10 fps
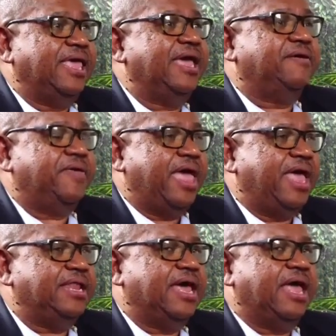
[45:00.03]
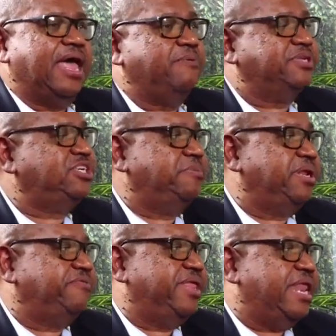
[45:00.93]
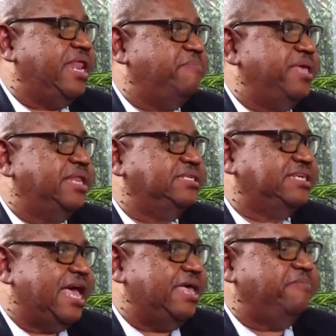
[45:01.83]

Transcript: Yeah, and I was chairman of the NIB at the time,